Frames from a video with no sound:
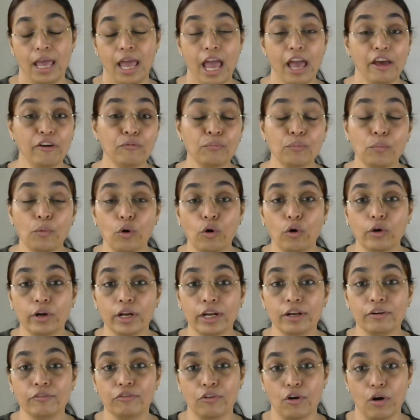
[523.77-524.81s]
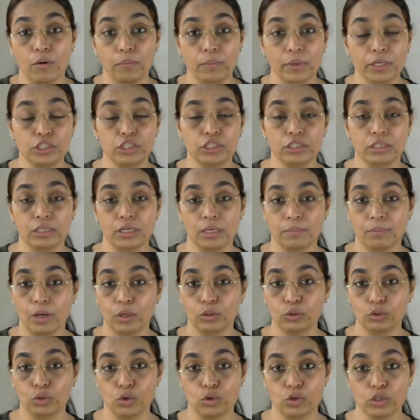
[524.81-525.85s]
Have more information
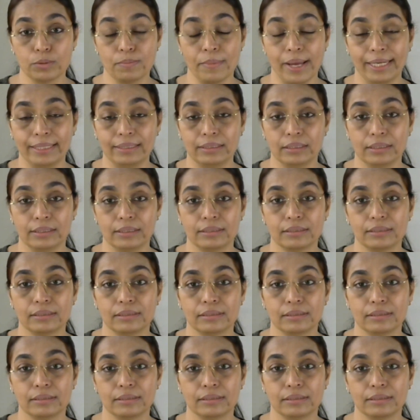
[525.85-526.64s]
about those matters.